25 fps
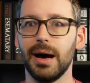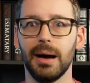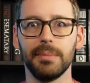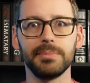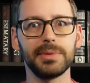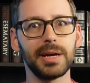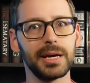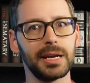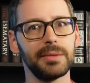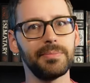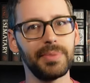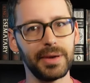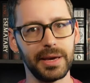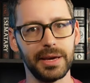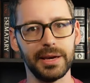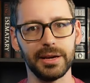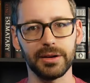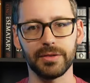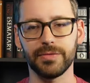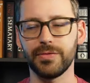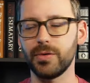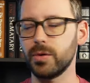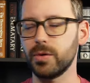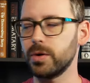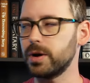I'm going to be
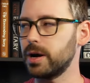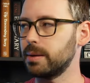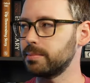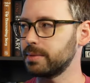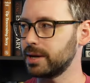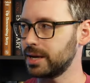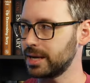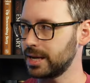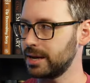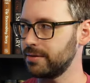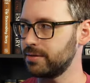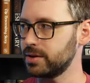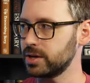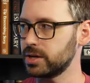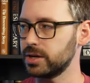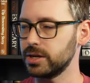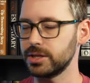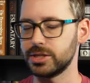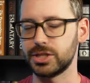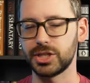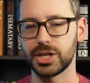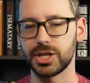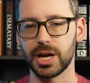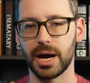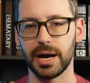here for it. I'm going to give it a
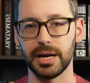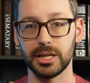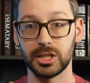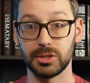good shot.